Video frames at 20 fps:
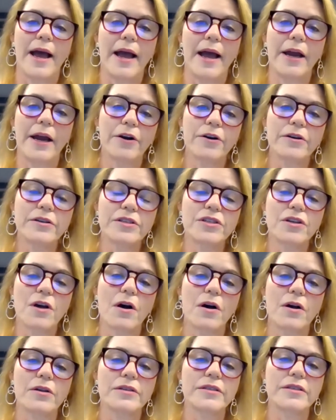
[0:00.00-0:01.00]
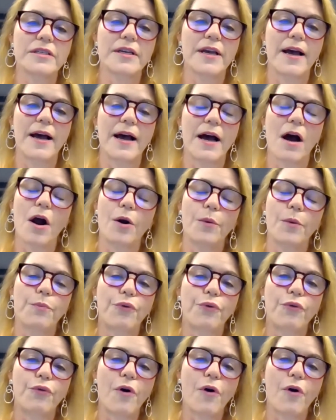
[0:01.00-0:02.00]
aerosols are
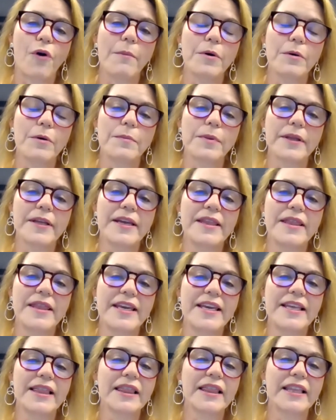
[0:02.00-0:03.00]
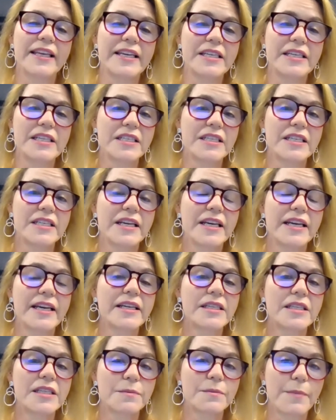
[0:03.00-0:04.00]
probably the least
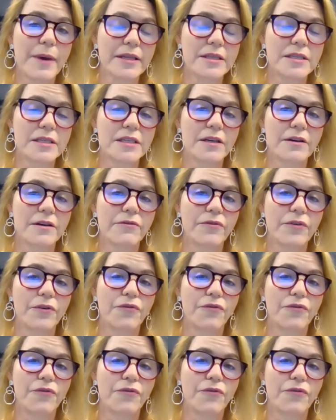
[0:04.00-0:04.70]
expensive